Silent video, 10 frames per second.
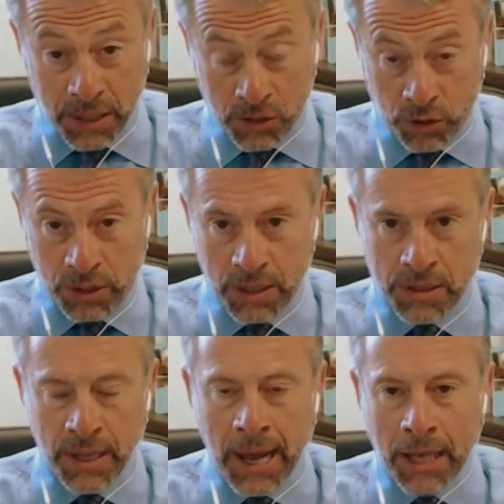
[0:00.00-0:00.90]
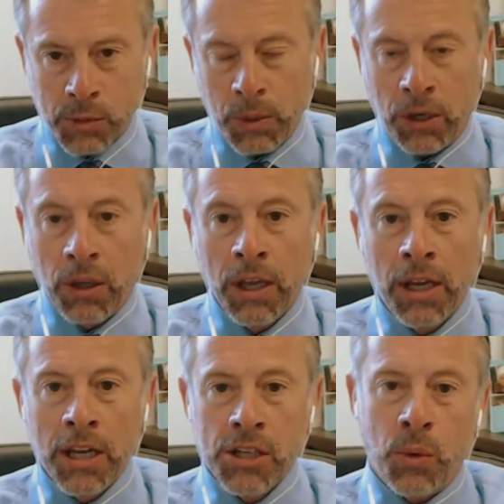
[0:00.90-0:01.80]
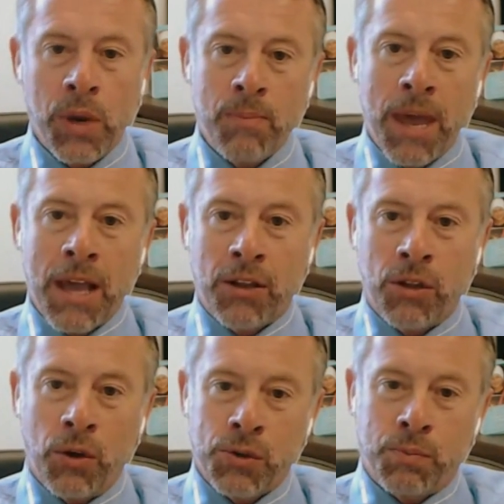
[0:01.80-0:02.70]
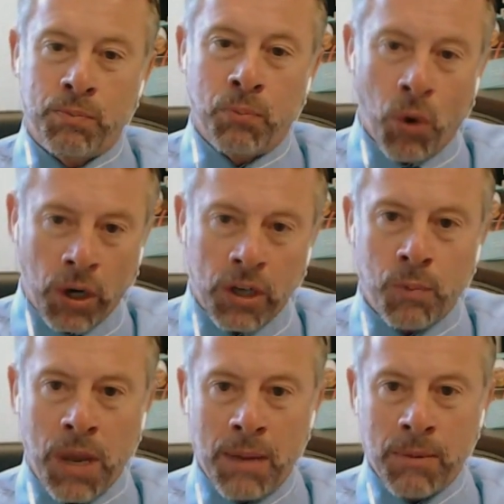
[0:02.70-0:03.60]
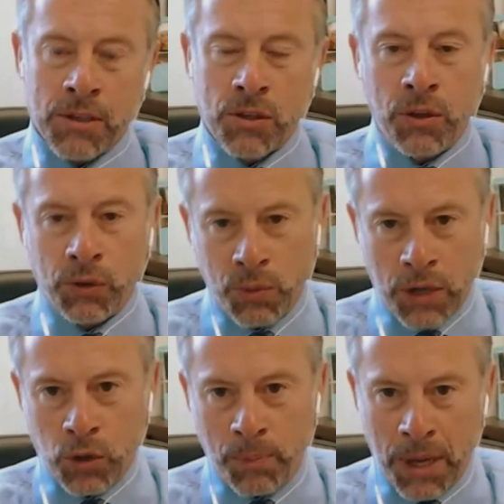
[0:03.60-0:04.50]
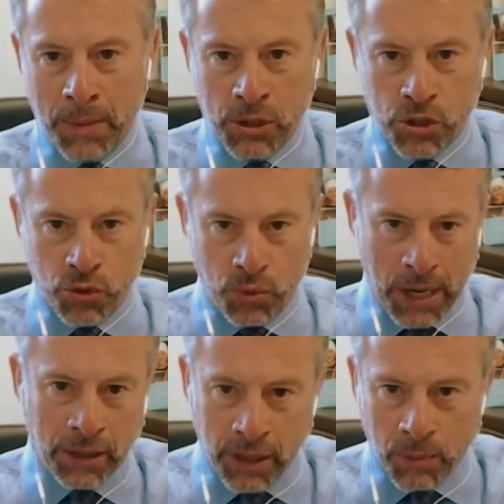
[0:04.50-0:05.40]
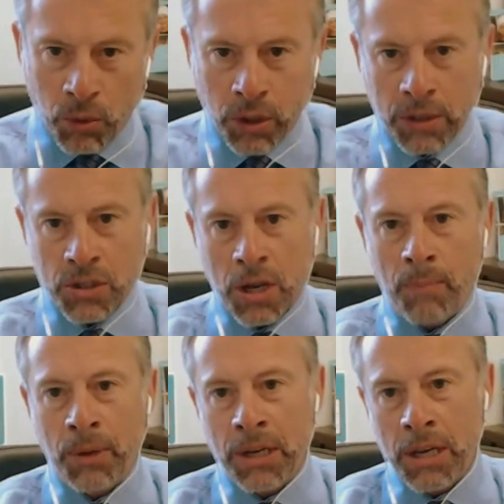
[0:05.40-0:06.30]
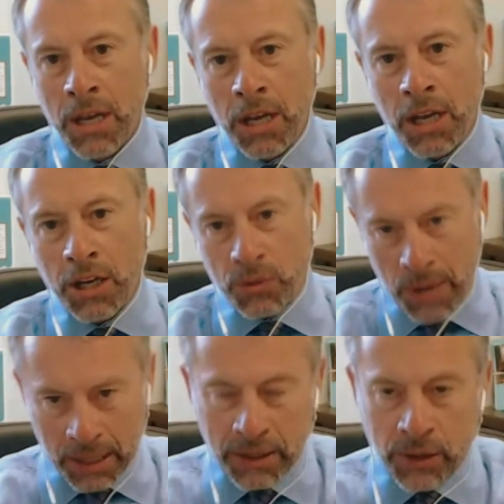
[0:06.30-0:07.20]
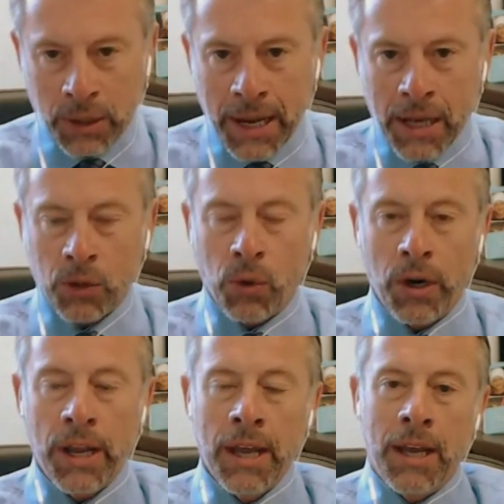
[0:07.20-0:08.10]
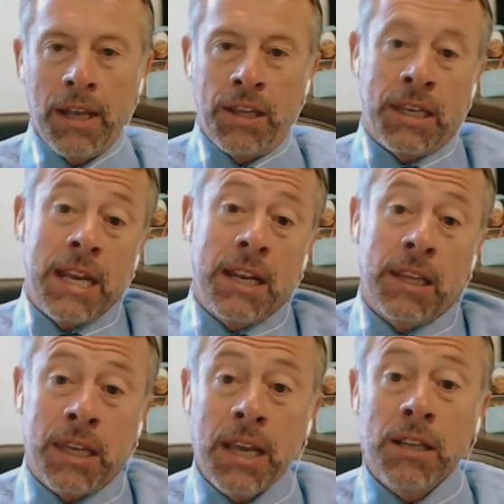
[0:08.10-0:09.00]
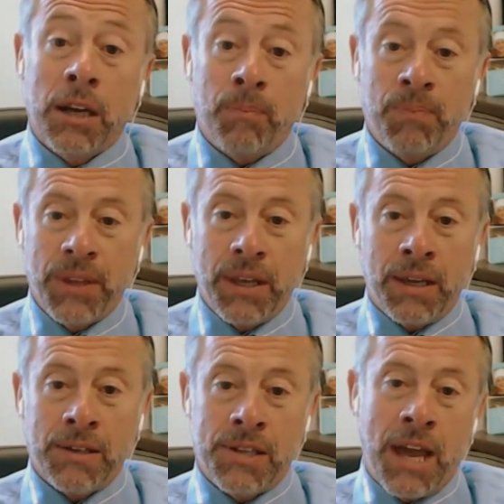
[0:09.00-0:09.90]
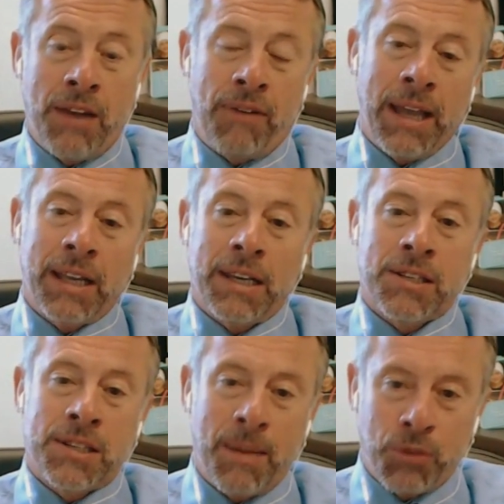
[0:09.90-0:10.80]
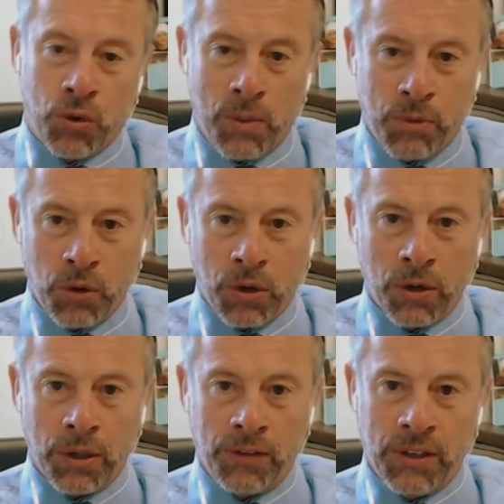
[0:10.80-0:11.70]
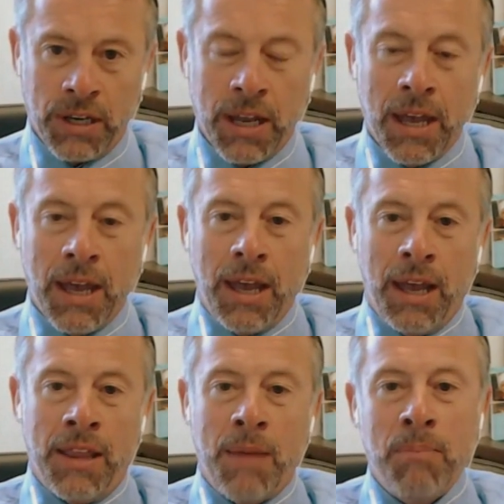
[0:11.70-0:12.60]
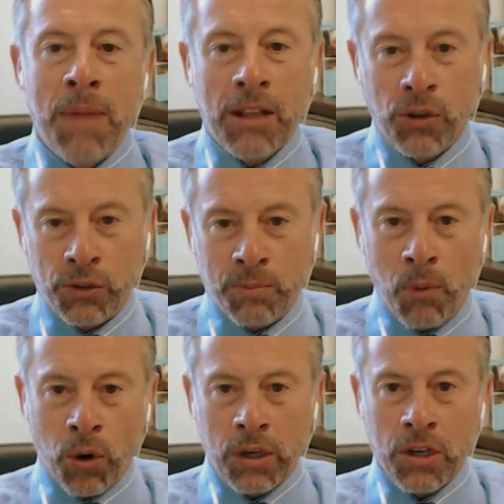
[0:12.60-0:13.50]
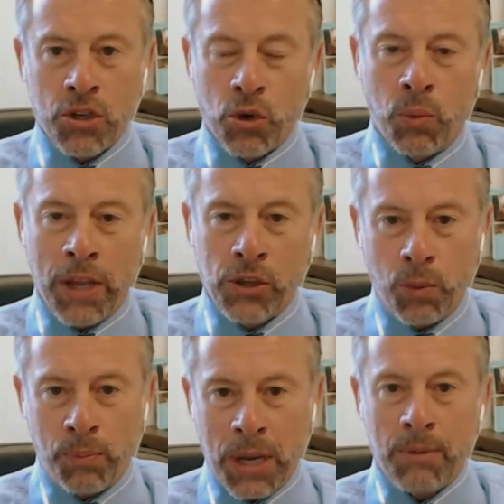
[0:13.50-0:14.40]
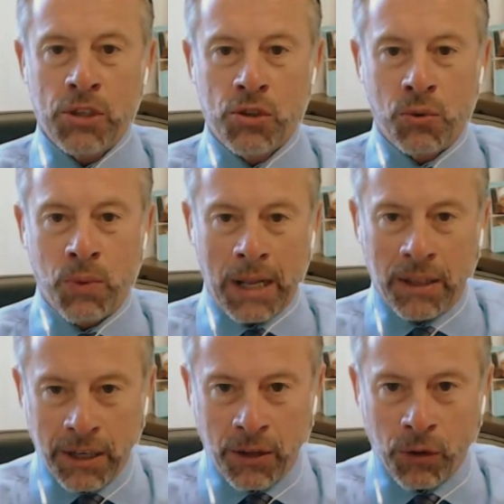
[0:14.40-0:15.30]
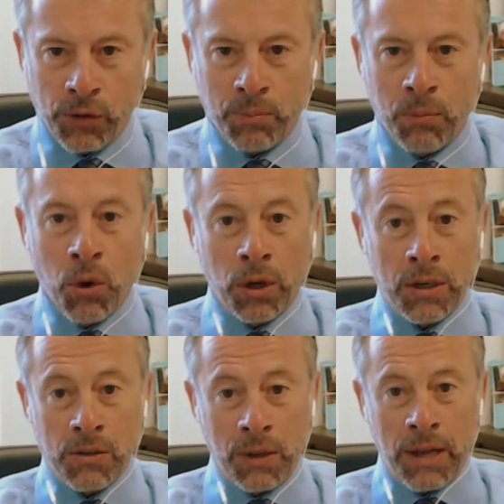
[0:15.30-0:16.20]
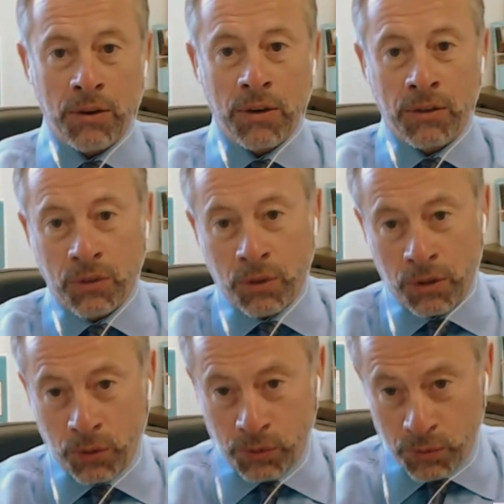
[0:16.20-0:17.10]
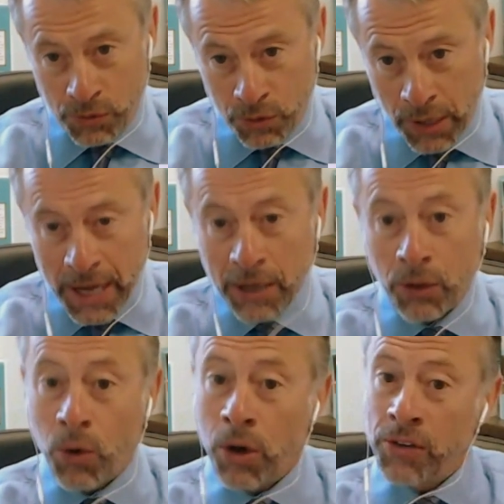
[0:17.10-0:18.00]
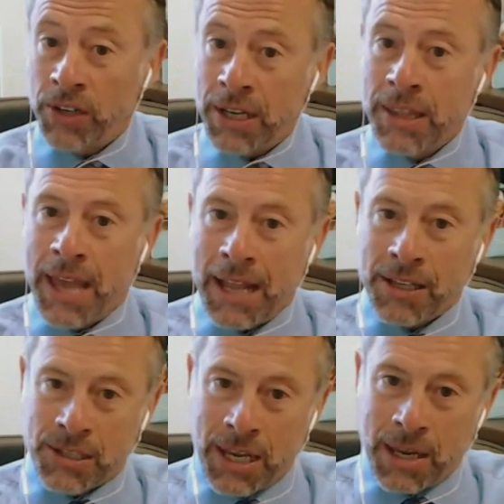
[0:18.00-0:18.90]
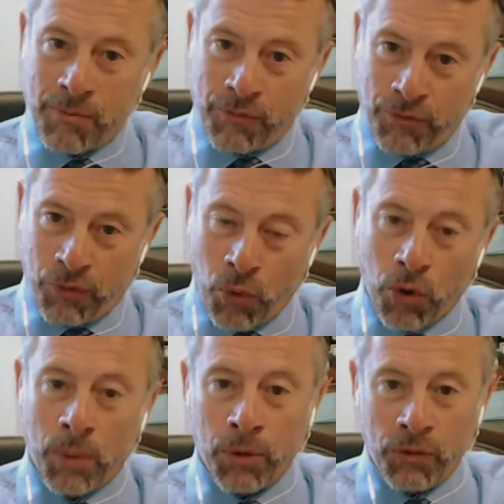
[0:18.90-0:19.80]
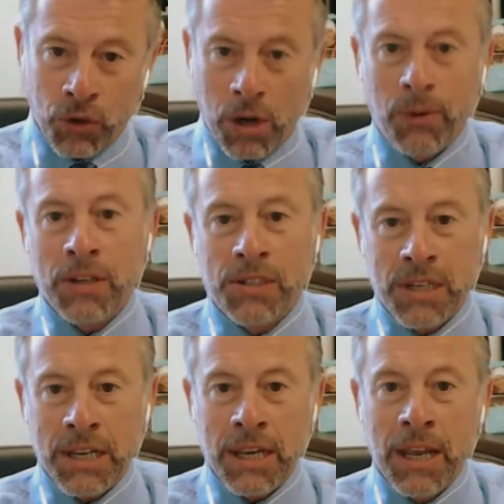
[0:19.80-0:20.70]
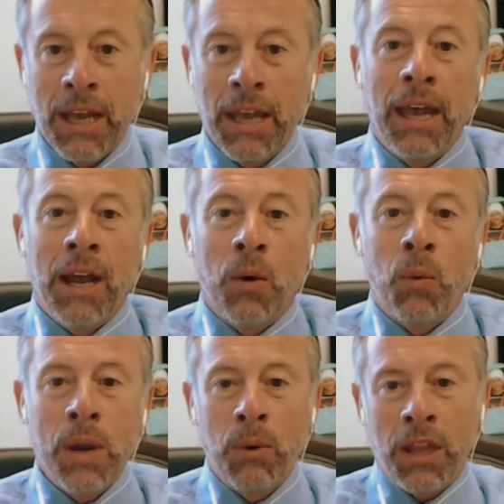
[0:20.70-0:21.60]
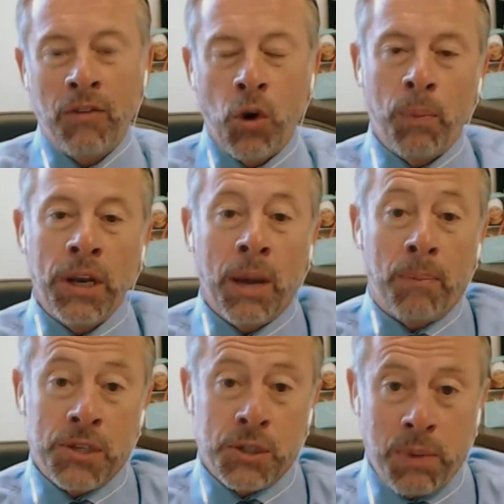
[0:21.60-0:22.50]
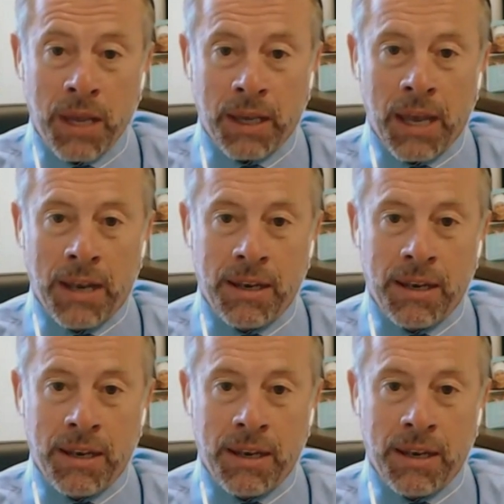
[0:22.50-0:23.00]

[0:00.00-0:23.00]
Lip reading: injured kids in the hospital. So we make those mortgage payments and those rental payments directly to the mortgage company, directly to a landlord. The key to the kingdom is that if I can accept cryptocurrency and then make those mortgage or rental payments directly to those mortgage lenders or those landlords in that same form of currency, we will have opened up a spigot